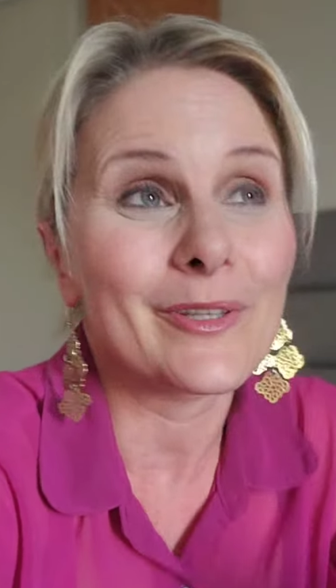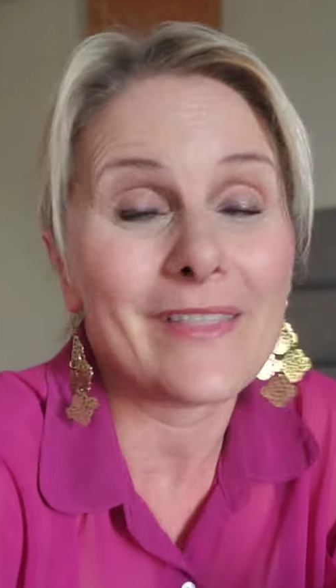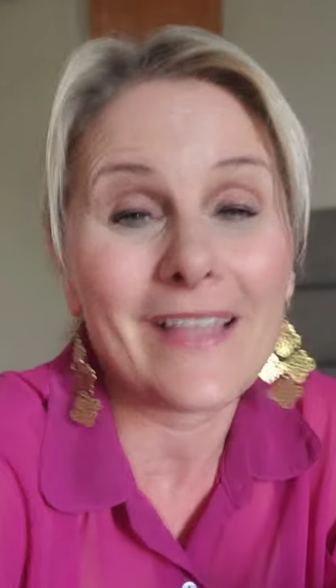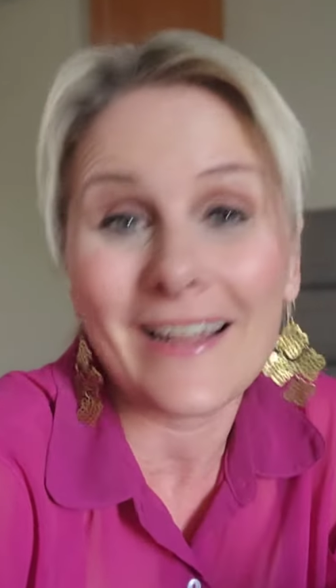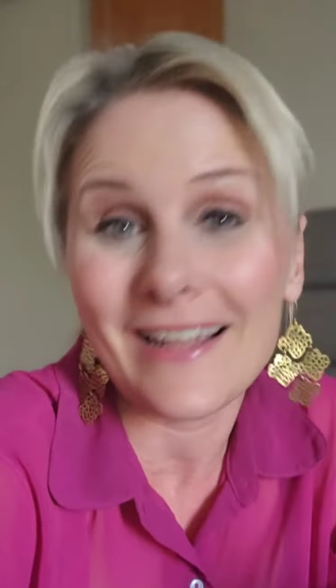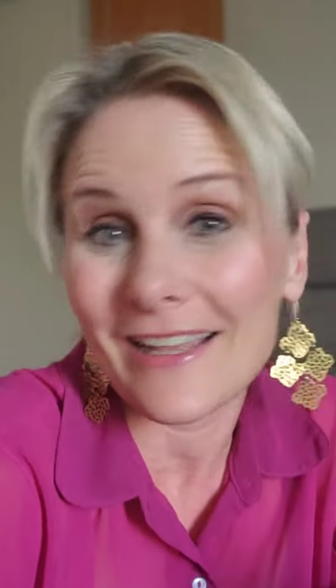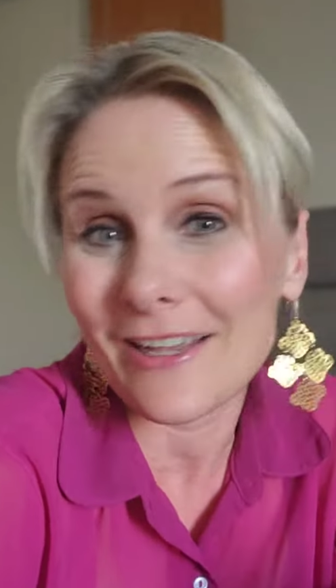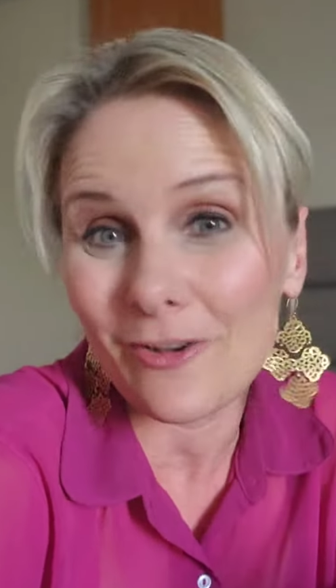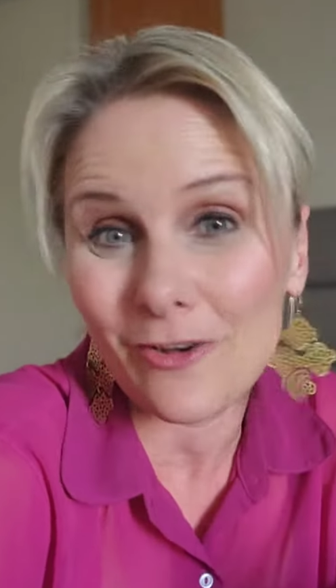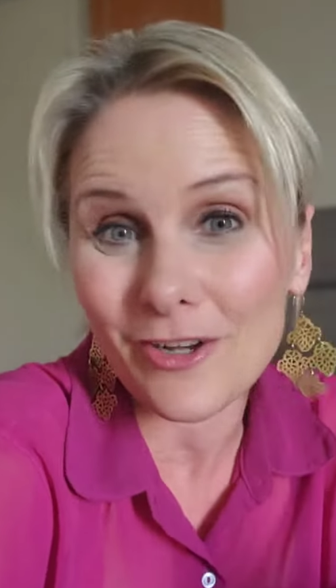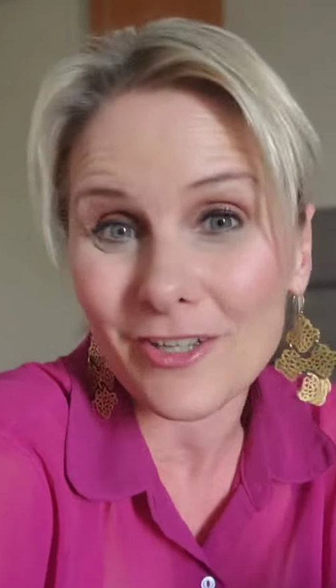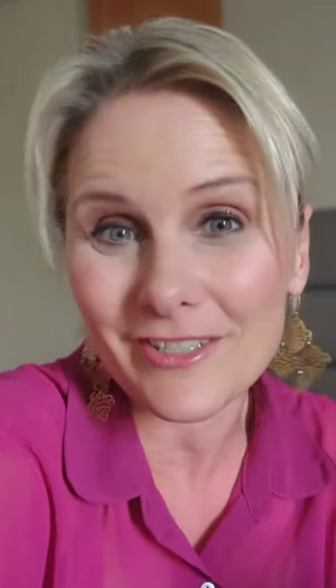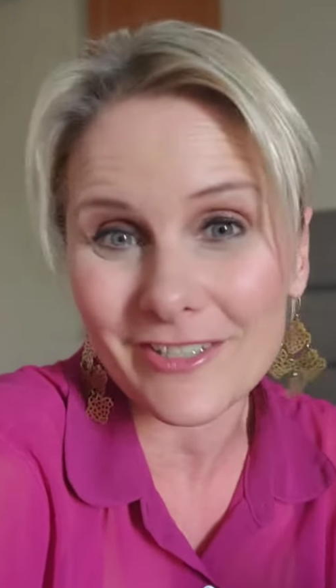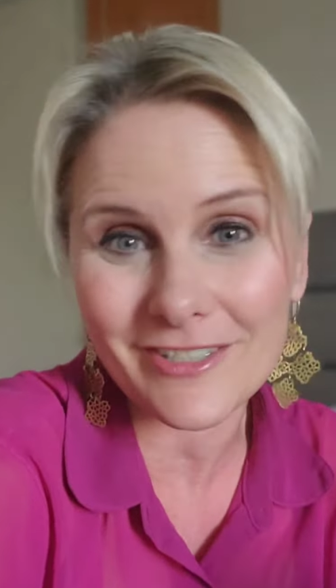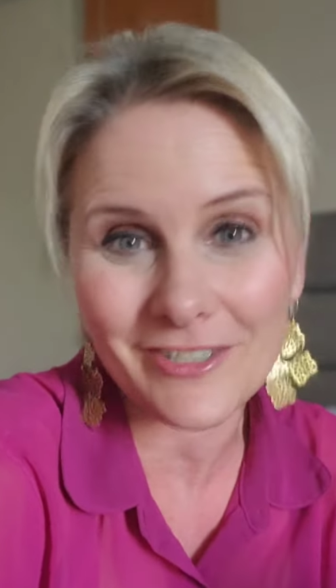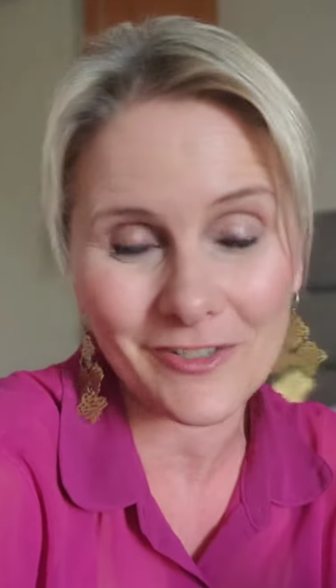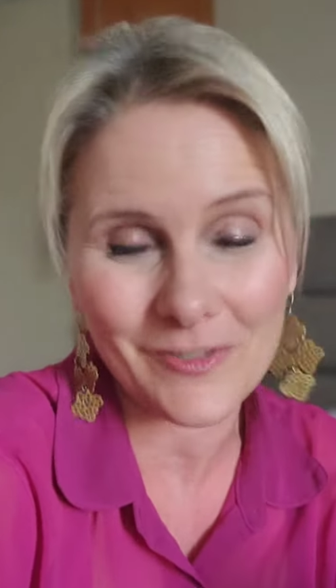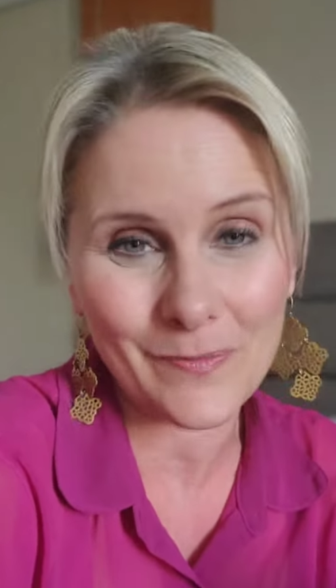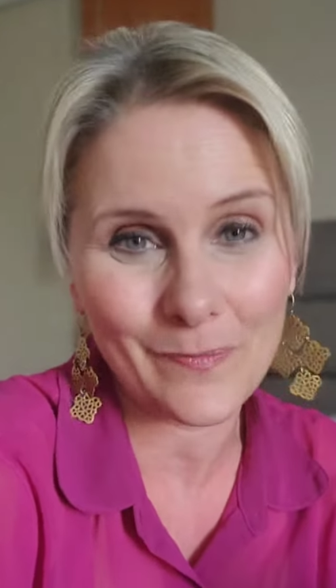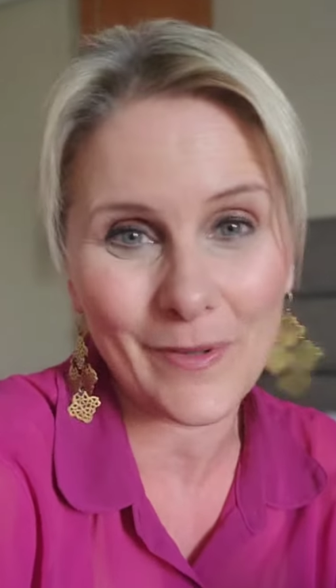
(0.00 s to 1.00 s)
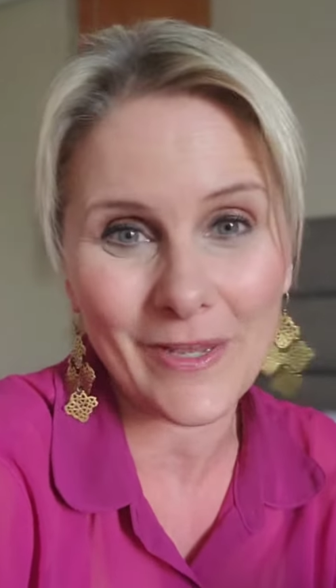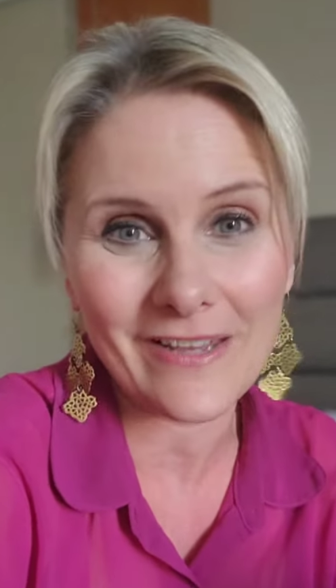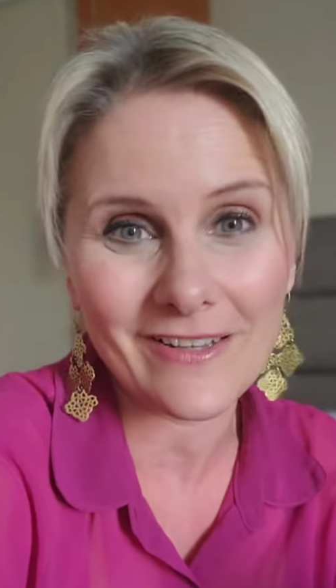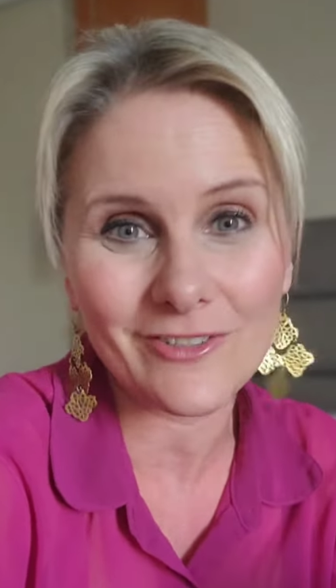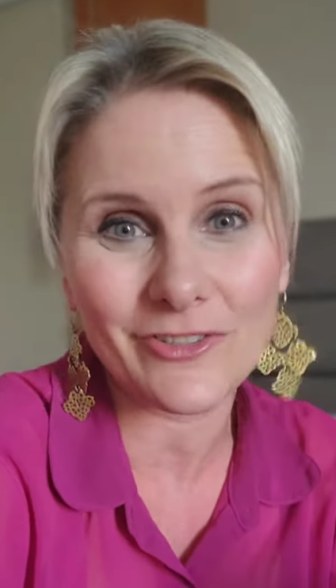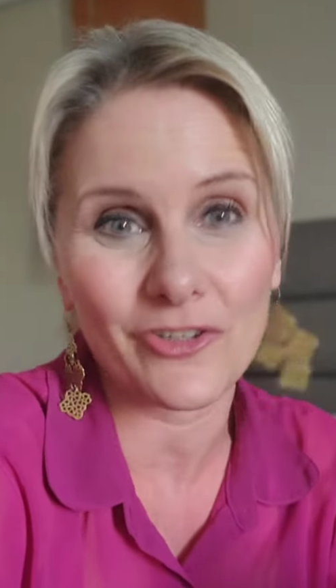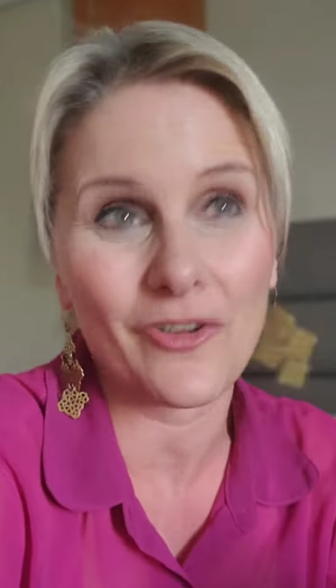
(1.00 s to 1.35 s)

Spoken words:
that I got to speak to